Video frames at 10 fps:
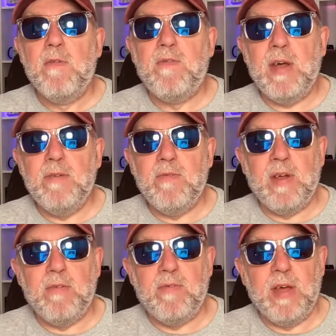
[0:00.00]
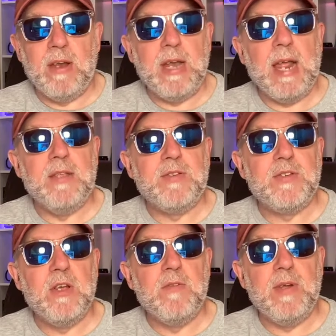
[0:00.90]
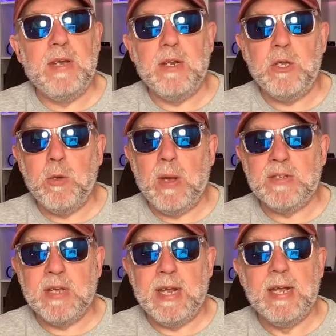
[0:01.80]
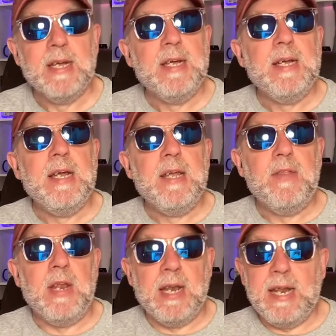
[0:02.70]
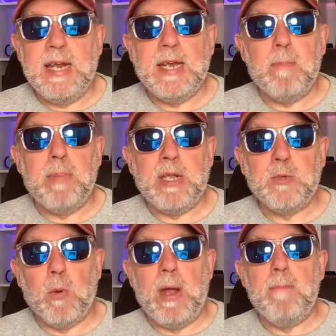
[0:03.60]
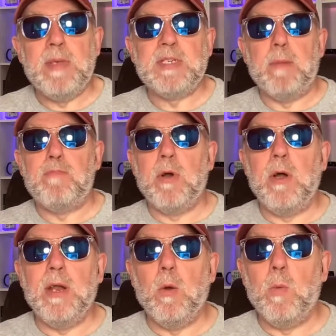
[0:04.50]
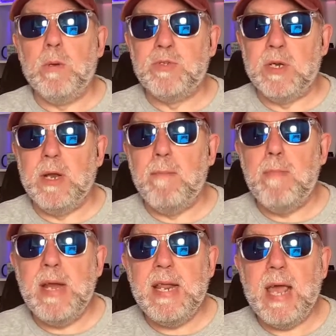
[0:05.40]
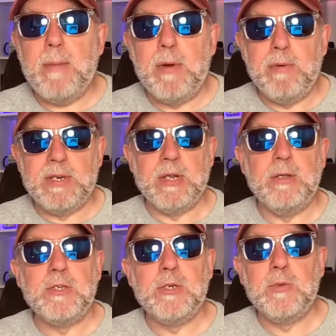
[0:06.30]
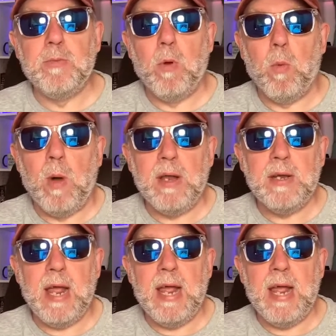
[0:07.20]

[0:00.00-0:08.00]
Fun, Fun, Fun, and Surfing USA. The lead Beach Boy, Mr. Brian Wilson. Many happy returns to them, one